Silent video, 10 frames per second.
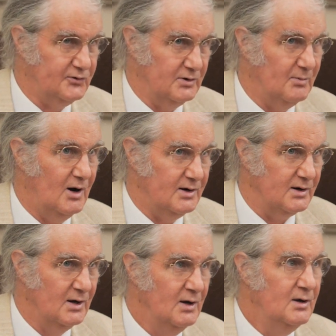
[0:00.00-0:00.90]
to the body,
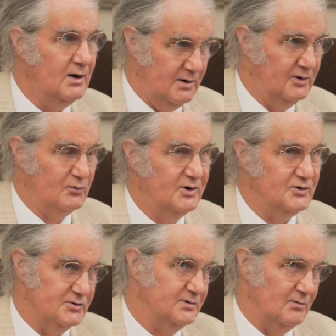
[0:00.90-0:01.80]
in his
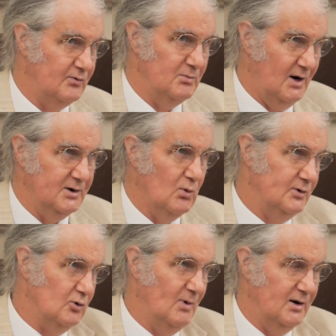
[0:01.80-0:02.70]
research from ninety-one
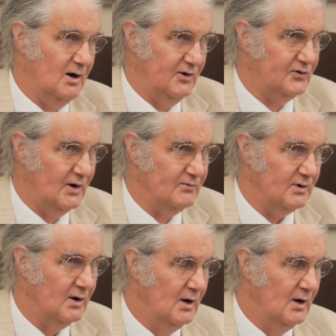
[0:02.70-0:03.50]
to about ninety-seven,